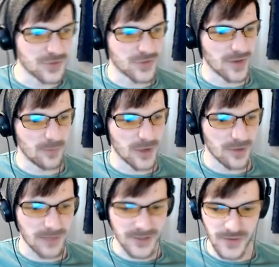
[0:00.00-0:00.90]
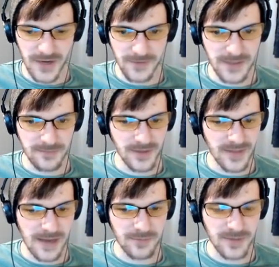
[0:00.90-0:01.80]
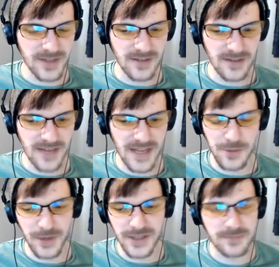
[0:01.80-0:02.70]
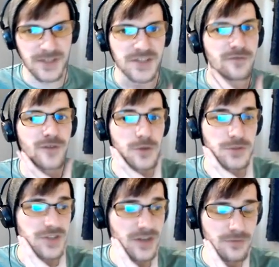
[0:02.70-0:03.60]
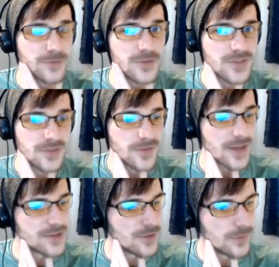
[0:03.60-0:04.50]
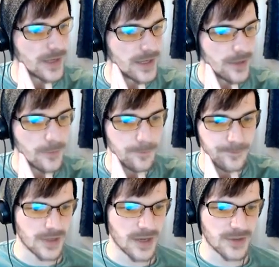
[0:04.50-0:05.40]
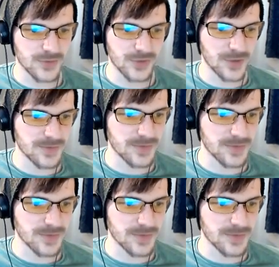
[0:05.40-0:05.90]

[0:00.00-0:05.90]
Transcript: also try and work on my driving, but that would be in any way admitting fault, and I refuse to do that. No way in hell. The car is already